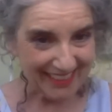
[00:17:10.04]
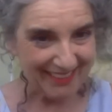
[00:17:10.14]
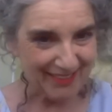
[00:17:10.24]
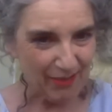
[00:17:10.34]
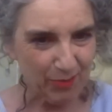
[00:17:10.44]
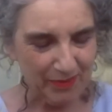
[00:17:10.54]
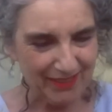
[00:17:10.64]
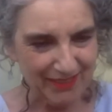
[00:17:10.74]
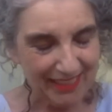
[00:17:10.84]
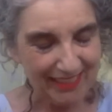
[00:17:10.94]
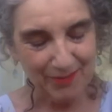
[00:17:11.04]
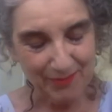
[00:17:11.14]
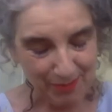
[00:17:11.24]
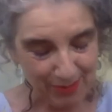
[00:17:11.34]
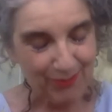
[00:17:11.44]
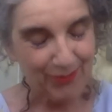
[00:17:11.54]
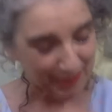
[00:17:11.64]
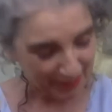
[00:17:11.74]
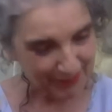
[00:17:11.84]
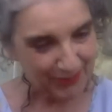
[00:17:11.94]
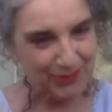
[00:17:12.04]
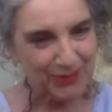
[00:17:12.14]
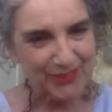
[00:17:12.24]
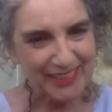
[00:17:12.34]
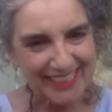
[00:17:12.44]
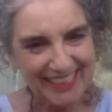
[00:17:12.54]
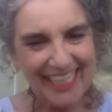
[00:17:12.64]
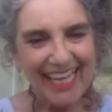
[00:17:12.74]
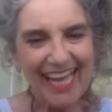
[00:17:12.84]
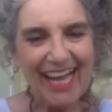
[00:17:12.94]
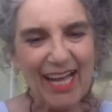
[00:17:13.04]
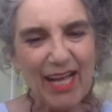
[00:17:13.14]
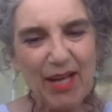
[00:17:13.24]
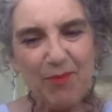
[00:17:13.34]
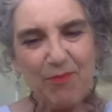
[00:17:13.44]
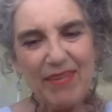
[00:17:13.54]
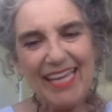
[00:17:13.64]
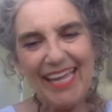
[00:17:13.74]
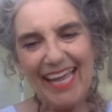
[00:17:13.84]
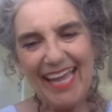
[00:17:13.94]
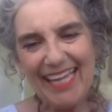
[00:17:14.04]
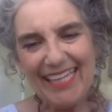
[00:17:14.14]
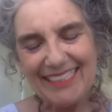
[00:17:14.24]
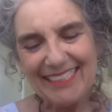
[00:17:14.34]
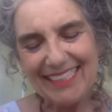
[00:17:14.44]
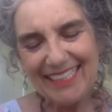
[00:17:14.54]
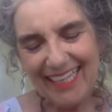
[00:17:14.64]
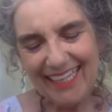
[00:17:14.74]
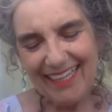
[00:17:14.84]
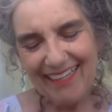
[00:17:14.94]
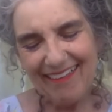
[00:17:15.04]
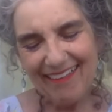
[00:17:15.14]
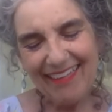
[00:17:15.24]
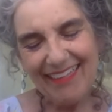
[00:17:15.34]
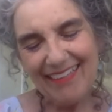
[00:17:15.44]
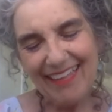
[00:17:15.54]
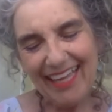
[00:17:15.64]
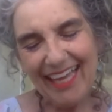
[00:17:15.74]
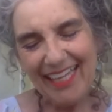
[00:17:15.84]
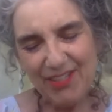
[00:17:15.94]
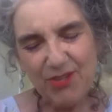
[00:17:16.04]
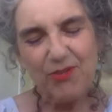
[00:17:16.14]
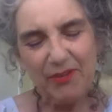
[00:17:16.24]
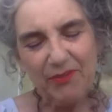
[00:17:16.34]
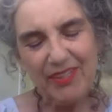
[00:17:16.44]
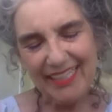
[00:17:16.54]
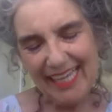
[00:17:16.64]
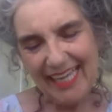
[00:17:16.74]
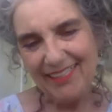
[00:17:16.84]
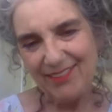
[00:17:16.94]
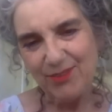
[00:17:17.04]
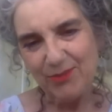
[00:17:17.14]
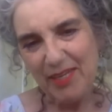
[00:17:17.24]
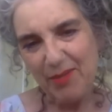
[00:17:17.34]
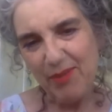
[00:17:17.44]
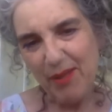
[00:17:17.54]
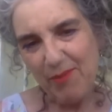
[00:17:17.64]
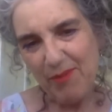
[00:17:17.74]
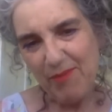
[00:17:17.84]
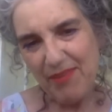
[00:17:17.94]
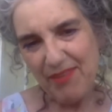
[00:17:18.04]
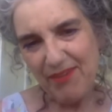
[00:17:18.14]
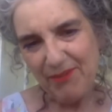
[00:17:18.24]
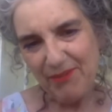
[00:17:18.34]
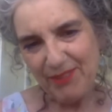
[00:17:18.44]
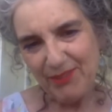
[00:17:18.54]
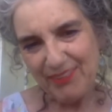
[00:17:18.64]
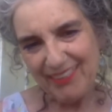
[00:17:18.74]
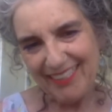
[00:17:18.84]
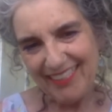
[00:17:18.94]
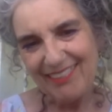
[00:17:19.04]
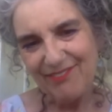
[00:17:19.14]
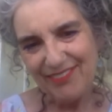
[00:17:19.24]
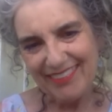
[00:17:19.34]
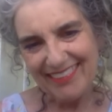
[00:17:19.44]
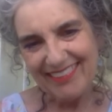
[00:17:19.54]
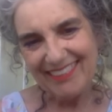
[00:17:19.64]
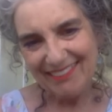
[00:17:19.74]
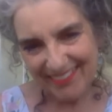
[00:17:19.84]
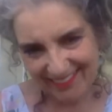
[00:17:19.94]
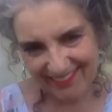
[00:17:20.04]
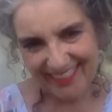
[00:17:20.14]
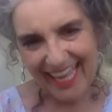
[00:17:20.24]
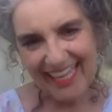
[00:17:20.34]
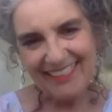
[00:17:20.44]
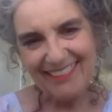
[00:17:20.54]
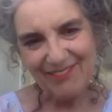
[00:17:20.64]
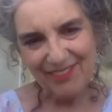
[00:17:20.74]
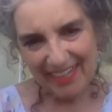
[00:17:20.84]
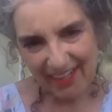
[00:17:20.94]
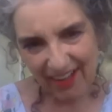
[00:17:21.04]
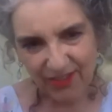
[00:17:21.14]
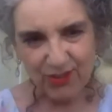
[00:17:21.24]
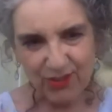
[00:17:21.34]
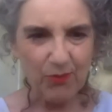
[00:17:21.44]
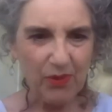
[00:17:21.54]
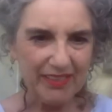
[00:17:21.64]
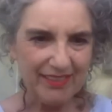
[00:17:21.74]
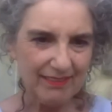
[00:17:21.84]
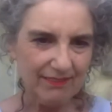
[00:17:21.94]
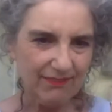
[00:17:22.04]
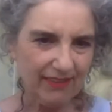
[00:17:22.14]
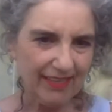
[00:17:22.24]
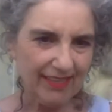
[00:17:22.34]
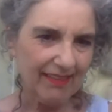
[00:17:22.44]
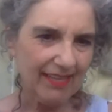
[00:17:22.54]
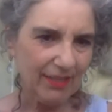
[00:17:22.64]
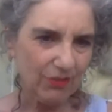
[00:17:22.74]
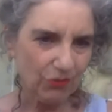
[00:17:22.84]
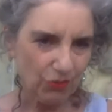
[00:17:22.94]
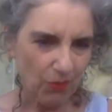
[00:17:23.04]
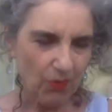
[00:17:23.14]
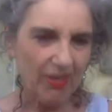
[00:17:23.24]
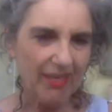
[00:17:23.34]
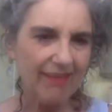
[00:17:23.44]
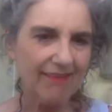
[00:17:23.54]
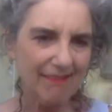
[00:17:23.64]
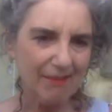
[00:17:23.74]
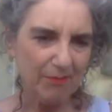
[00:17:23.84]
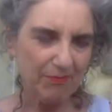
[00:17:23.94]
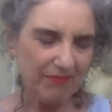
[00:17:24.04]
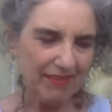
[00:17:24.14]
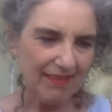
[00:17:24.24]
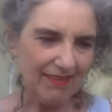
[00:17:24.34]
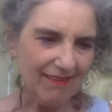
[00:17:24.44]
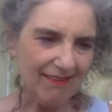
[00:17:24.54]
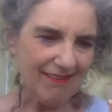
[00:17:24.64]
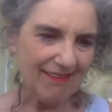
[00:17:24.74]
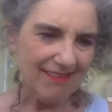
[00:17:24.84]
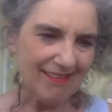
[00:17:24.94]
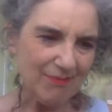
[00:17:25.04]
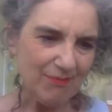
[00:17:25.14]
This has never mm-hmm. been said to me before, but too short. Um, and I knew I really had to write about my mother, which was a different sort of text where I also wanted to find that joy um, uh,